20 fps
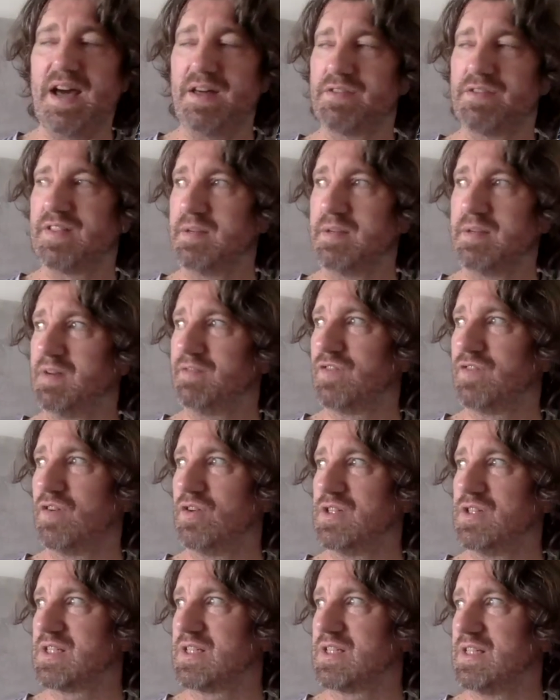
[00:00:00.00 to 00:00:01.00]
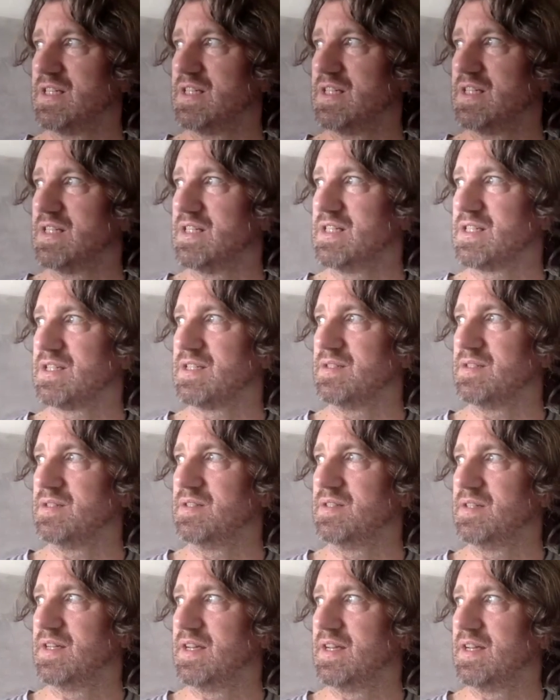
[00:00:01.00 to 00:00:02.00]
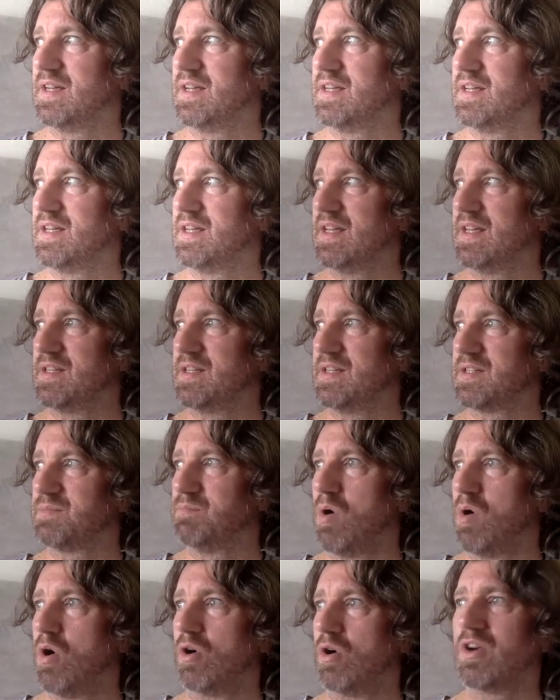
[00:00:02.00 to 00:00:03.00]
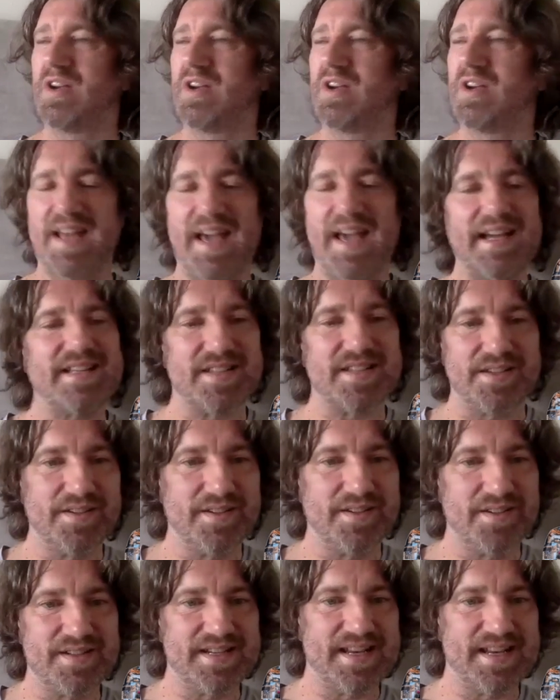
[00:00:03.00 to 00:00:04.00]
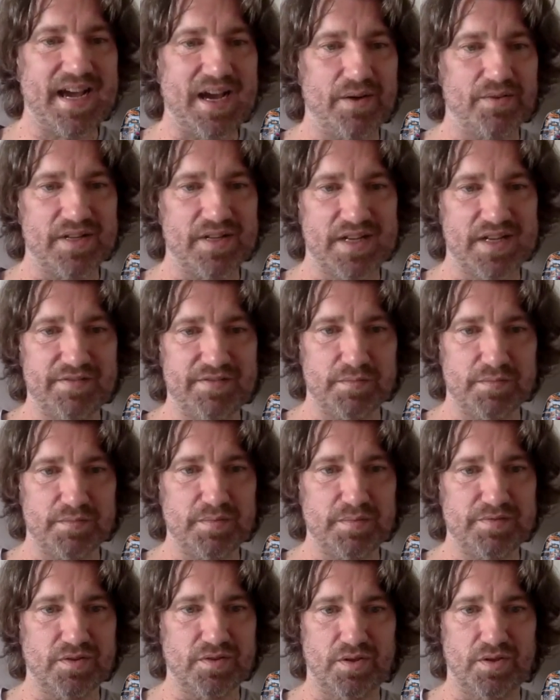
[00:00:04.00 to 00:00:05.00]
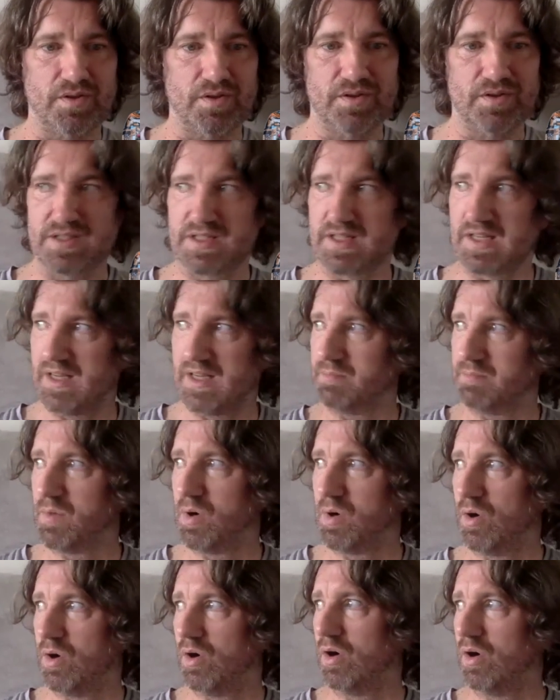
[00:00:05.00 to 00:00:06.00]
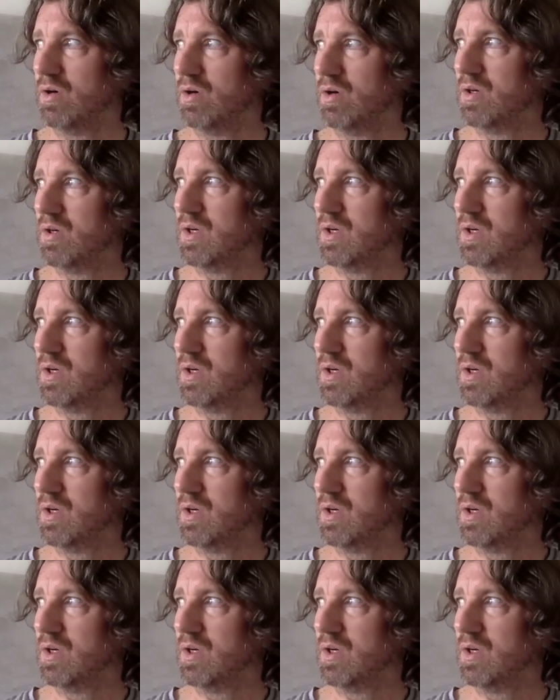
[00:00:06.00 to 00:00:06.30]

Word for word: think my voice is more connected now than ever before. It's like more.